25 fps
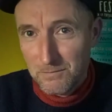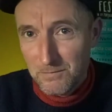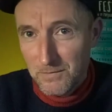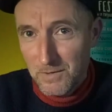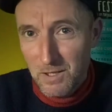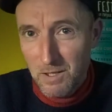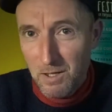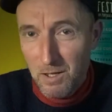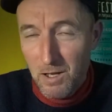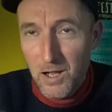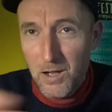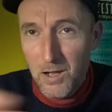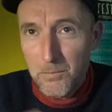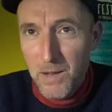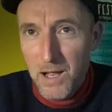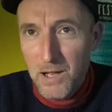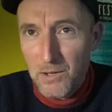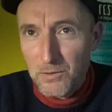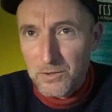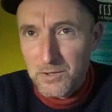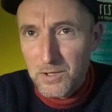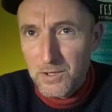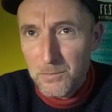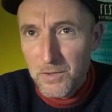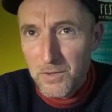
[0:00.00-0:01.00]
about
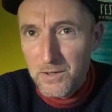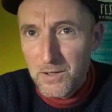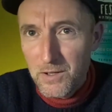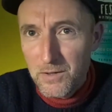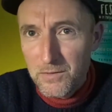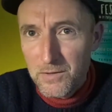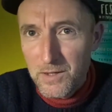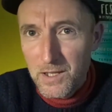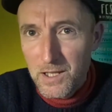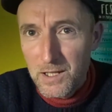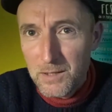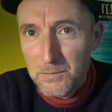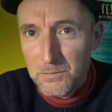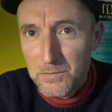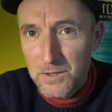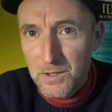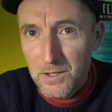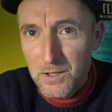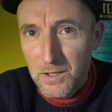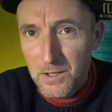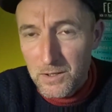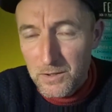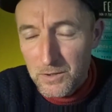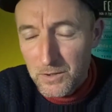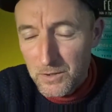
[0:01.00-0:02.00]
some of the themes that